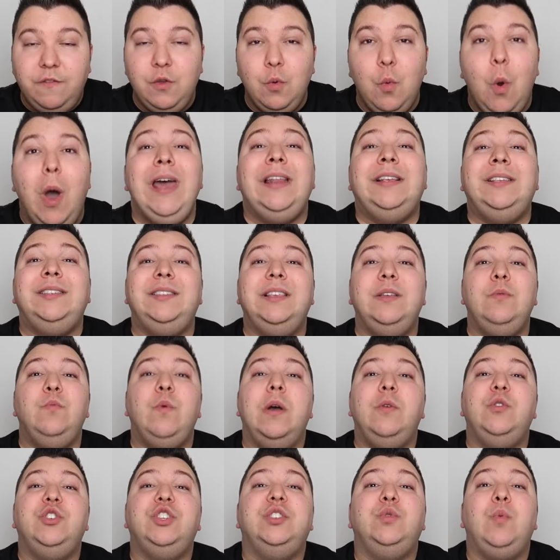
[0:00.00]
if you want to see
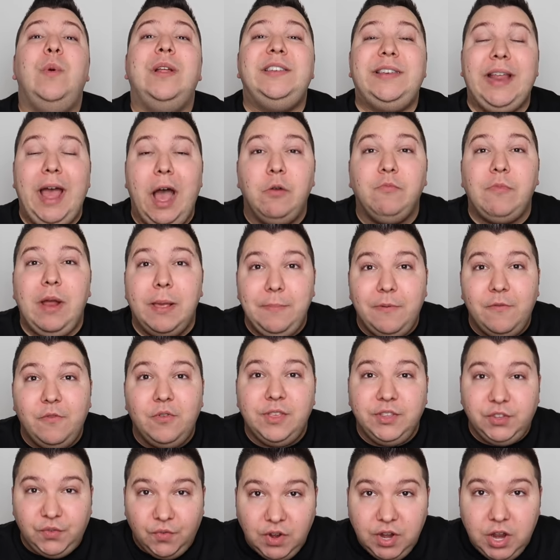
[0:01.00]
what just went down right before
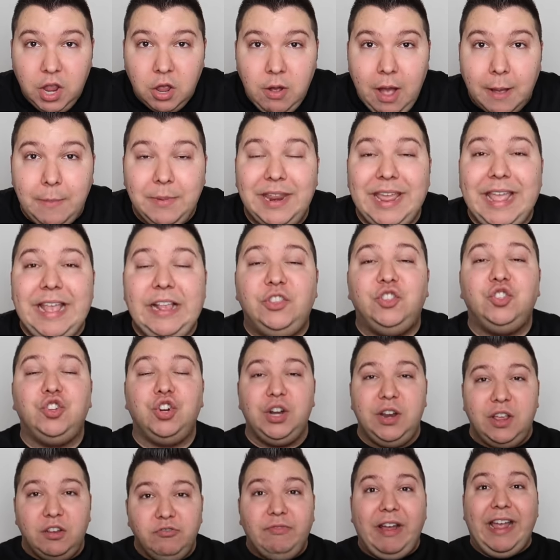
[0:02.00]
this video, I'm going to
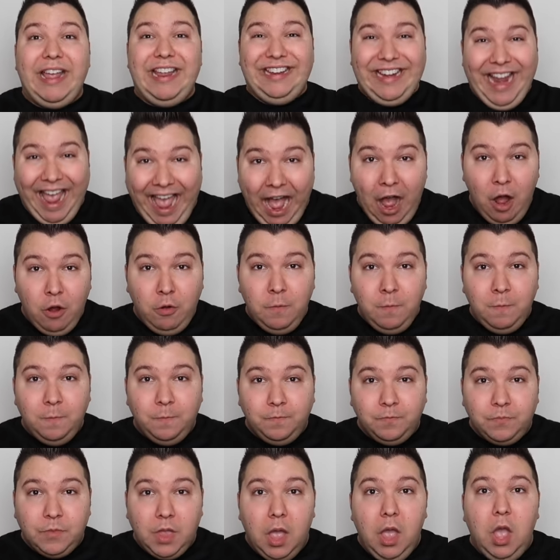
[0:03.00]
insert it right now.
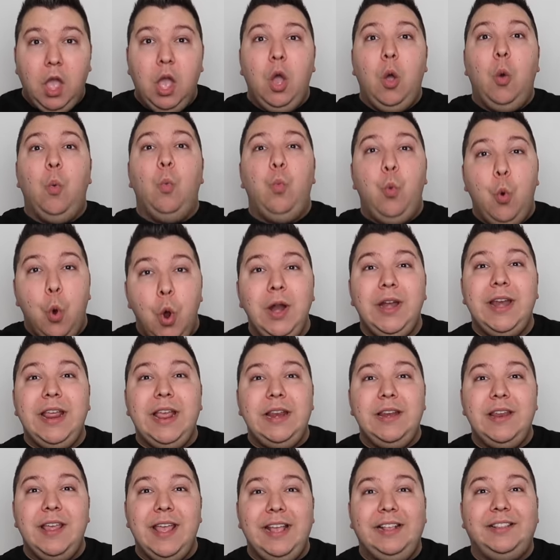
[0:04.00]
True love.
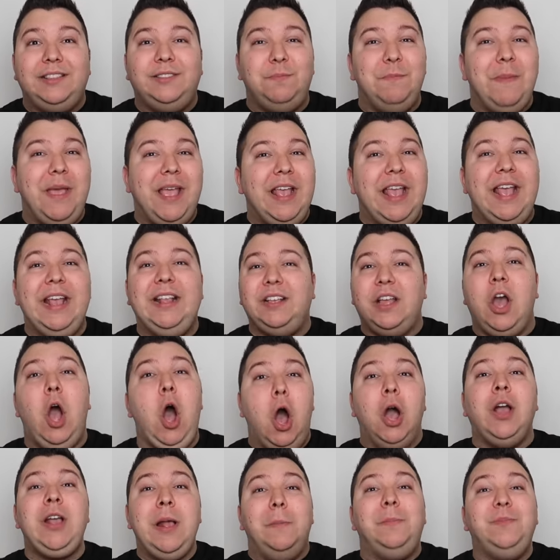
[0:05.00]
Warning, it
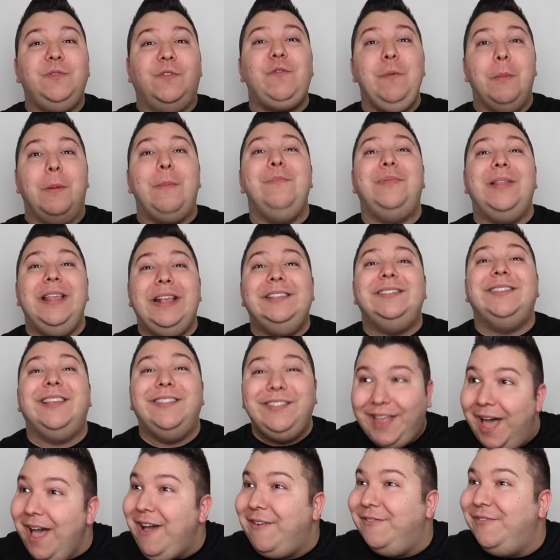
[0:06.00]
all comes from a place of
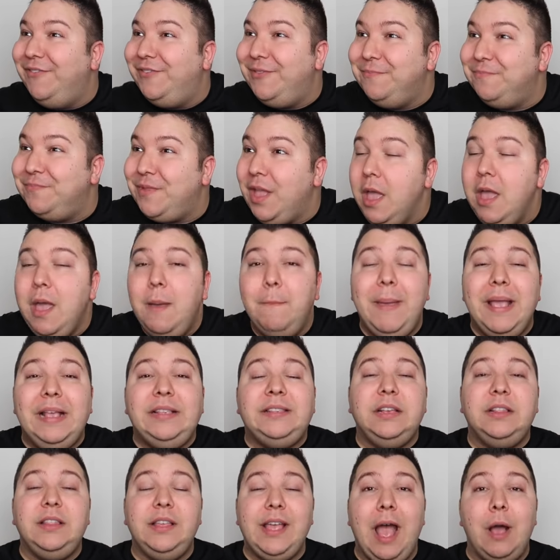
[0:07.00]
love.
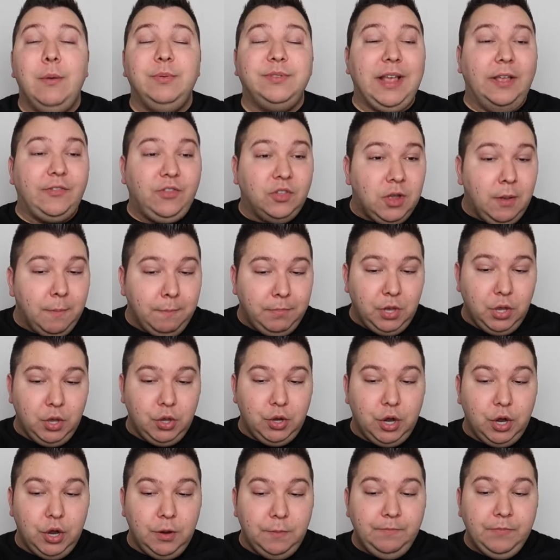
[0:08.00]
Basically, I was at the
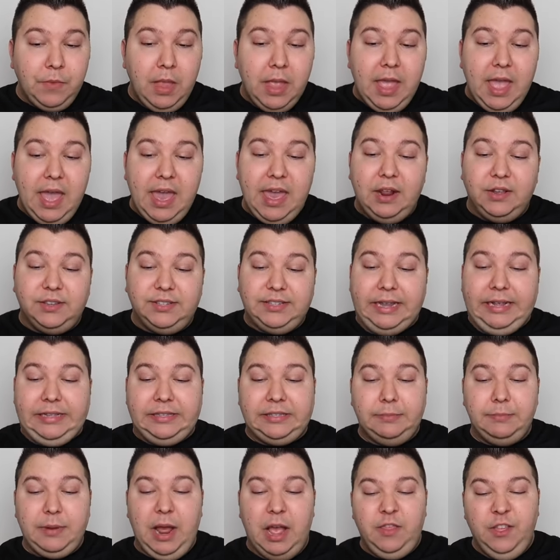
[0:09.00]
computer and I was saying
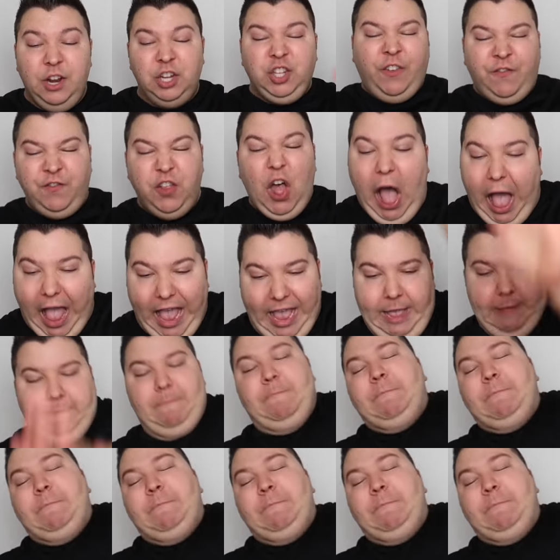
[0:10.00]
some not- There's a fly!